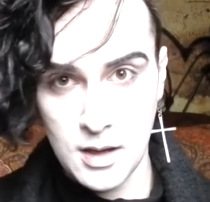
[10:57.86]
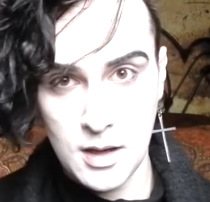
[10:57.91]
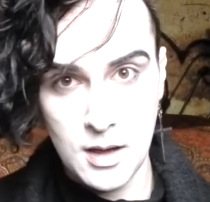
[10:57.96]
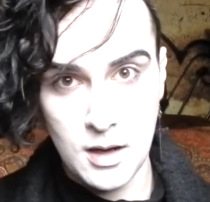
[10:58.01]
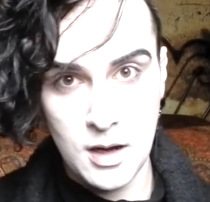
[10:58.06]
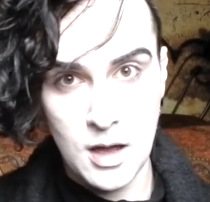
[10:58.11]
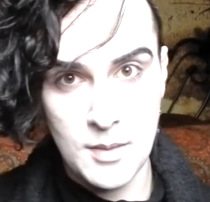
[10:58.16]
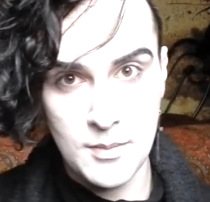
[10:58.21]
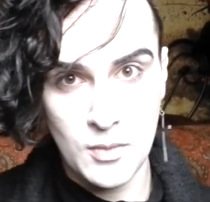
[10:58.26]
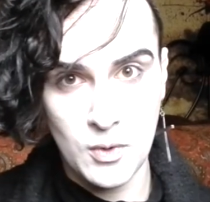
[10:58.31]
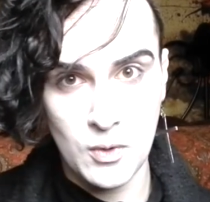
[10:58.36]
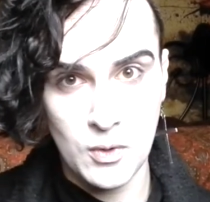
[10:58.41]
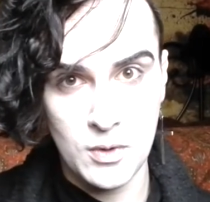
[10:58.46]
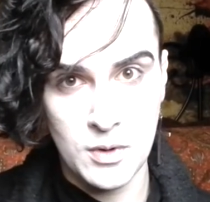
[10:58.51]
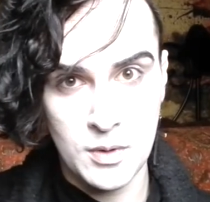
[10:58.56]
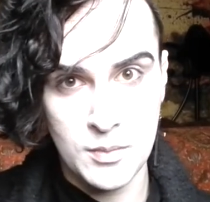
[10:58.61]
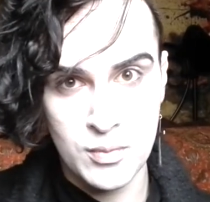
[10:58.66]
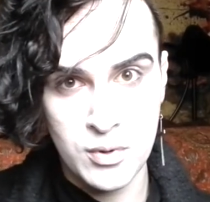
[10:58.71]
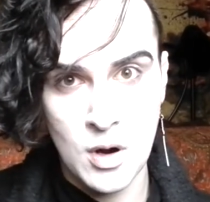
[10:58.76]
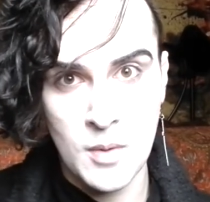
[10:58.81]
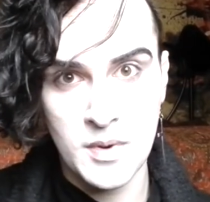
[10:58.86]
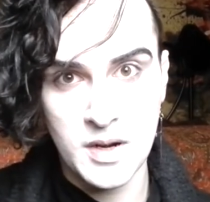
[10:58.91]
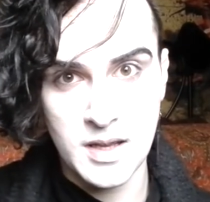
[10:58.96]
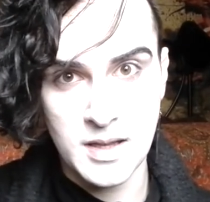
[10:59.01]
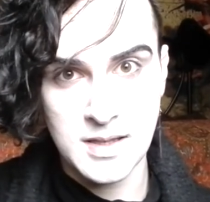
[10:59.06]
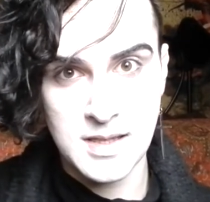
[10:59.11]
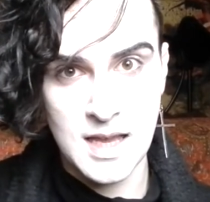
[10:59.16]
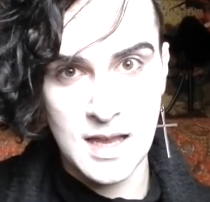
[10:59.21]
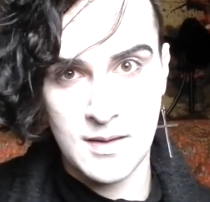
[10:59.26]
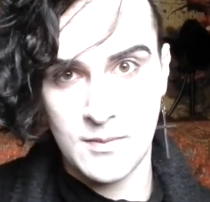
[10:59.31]
a lot more
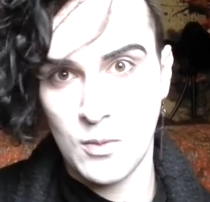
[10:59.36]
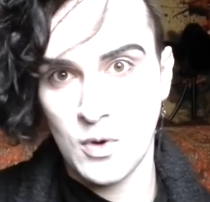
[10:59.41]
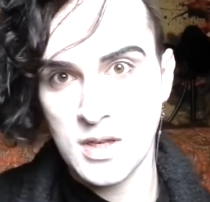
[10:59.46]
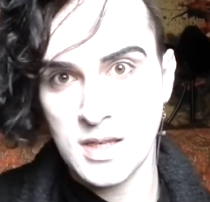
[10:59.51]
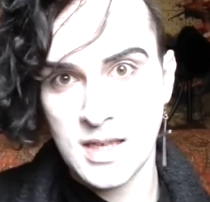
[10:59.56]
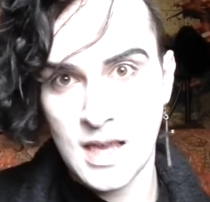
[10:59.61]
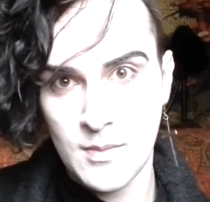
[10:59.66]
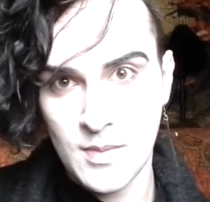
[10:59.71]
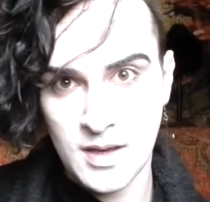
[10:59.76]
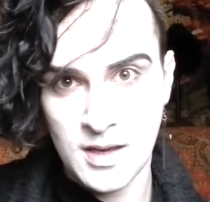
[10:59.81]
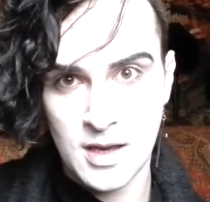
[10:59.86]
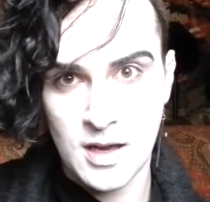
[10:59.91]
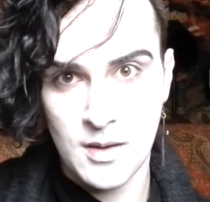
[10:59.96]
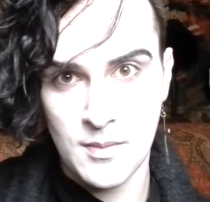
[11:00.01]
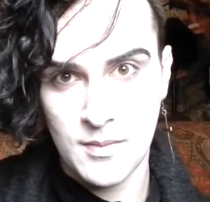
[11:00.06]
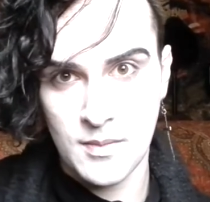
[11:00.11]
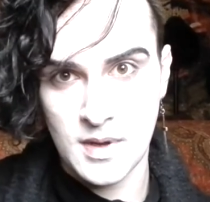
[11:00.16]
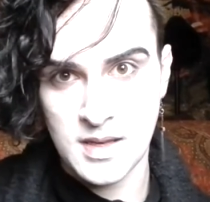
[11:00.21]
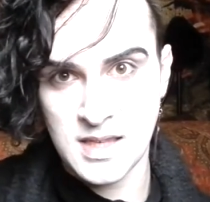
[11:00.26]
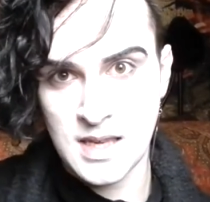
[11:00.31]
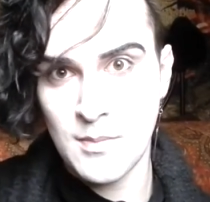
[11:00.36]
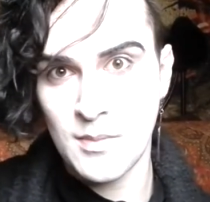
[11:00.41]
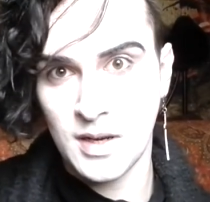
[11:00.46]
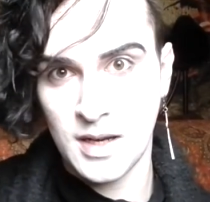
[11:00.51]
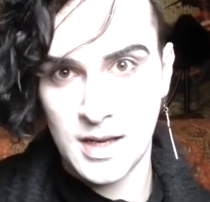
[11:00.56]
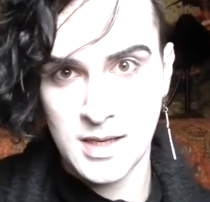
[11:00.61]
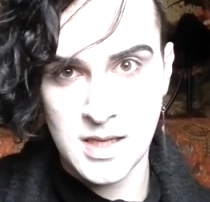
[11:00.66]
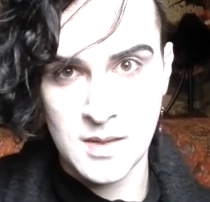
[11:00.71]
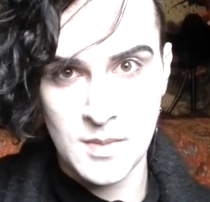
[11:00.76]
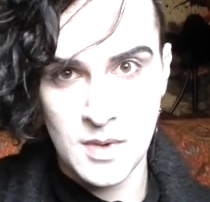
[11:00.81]
prominent and once again become
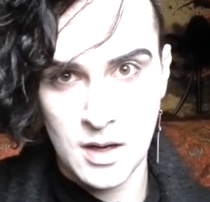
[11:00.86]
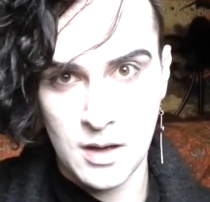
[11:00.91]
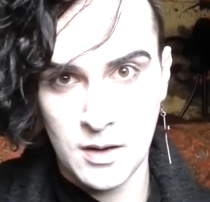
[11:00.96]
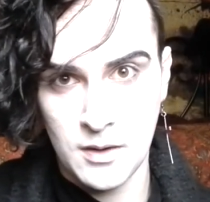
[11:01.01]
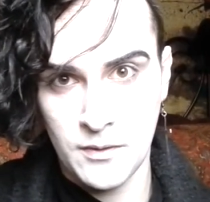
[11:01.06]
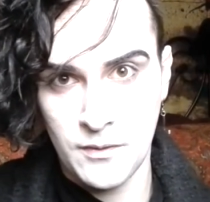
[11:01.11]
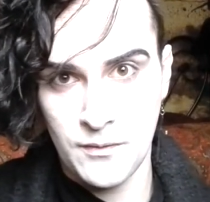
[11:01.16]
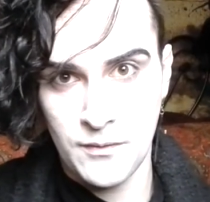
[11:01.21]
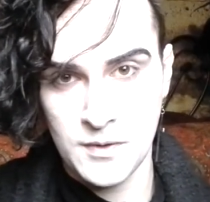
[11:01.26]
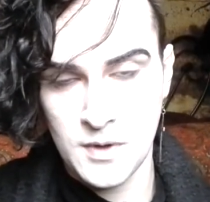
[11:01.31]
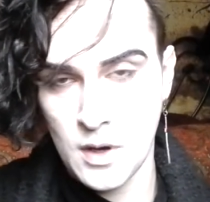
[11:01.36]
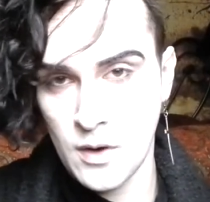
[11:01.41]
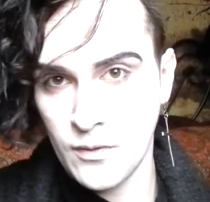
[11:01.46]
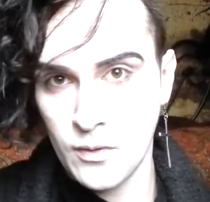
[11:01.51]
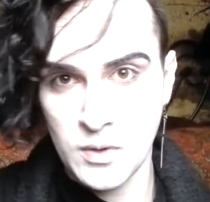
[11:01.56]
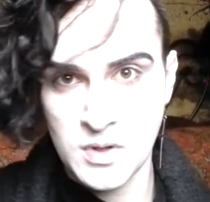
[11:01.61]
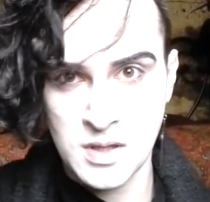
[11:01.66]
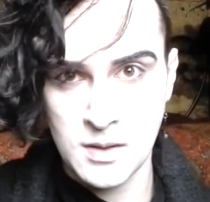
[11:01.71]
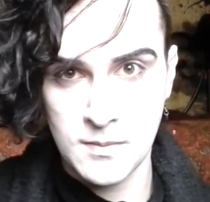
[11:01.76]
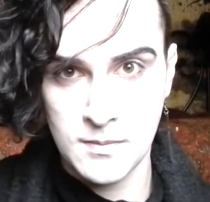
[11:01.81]
symbolism of the overall